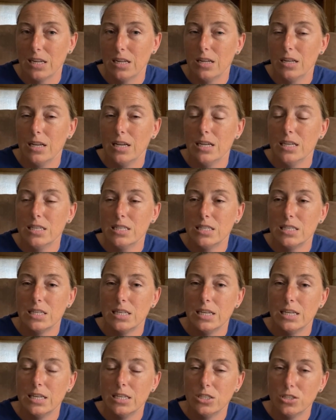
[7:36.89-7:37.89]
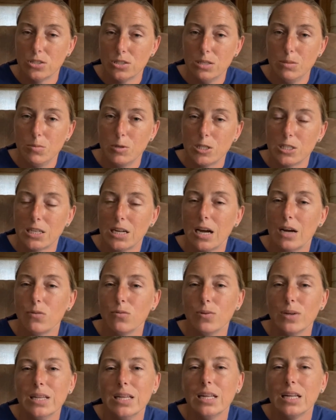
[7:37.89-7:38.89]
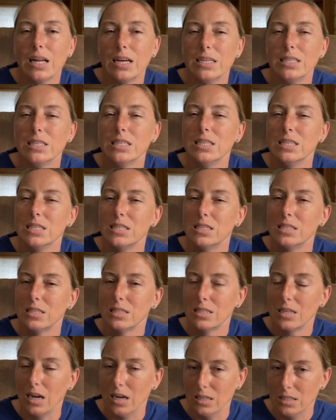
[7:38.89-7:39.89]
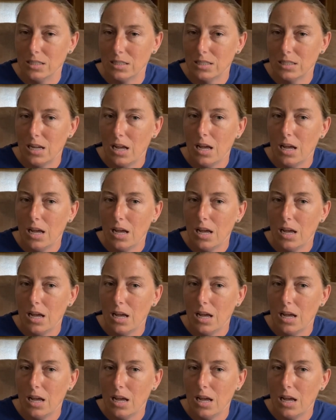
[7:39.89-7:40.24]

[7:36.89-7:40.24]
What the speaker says: His history books, I really like to discuss.